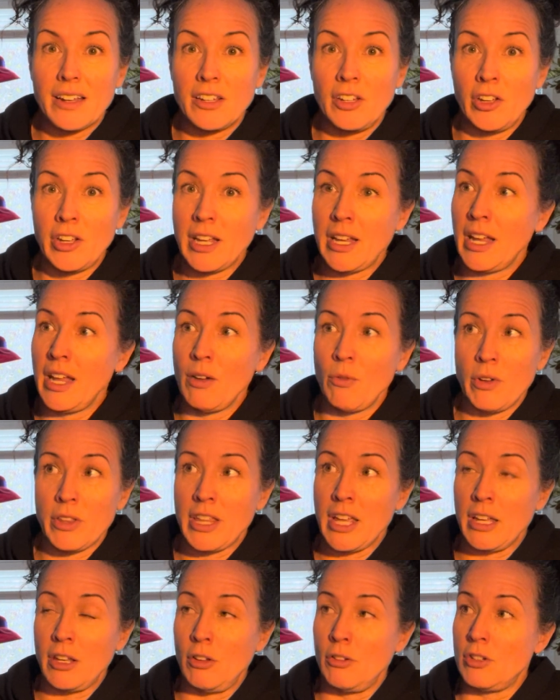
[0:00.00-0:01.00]
You get hit with,
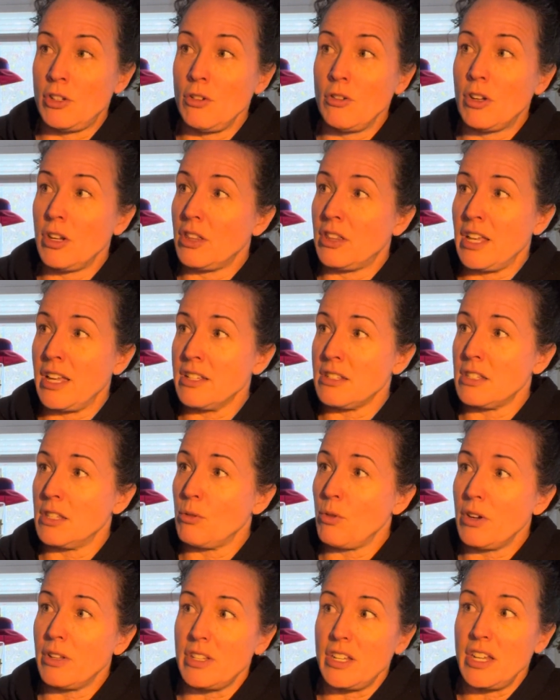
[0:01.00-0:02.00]
like, you do good things in the
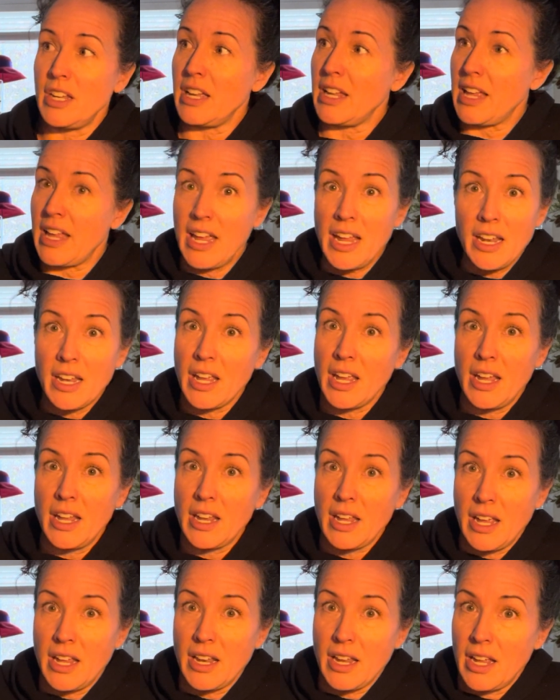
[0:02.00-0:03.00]
world and you get
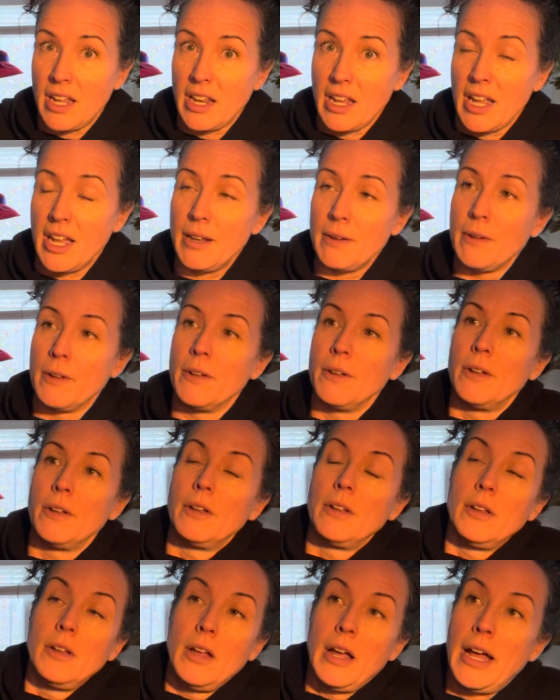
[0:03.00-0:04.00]
hit.
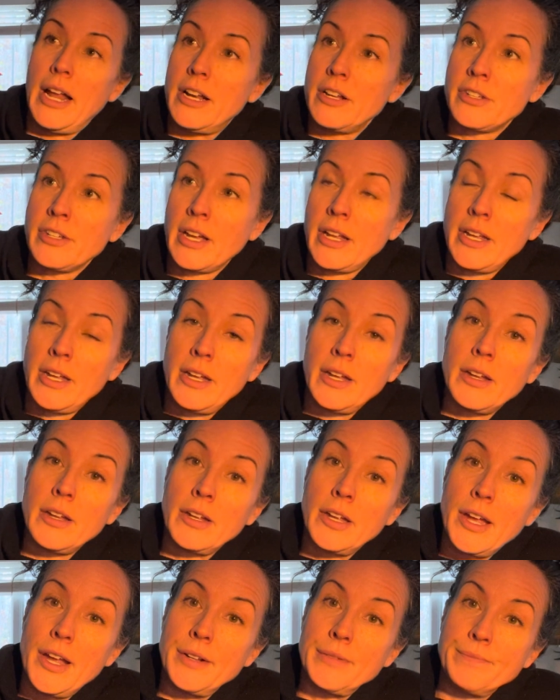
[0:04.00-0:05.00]
I just got hit
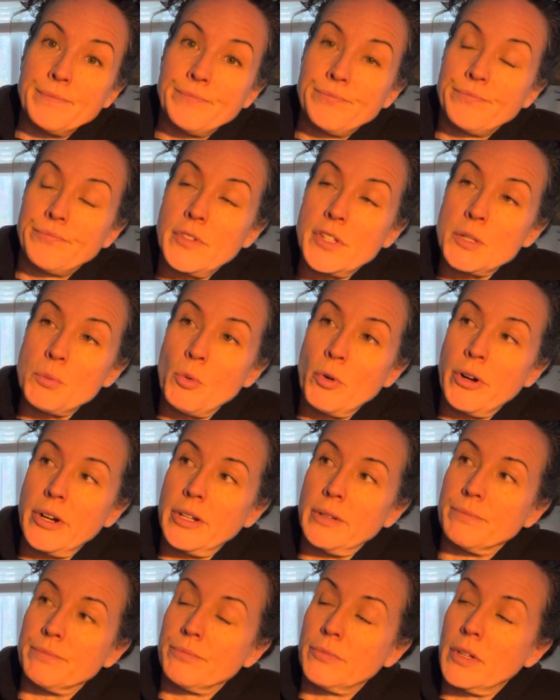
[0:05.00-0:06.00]
again this morning.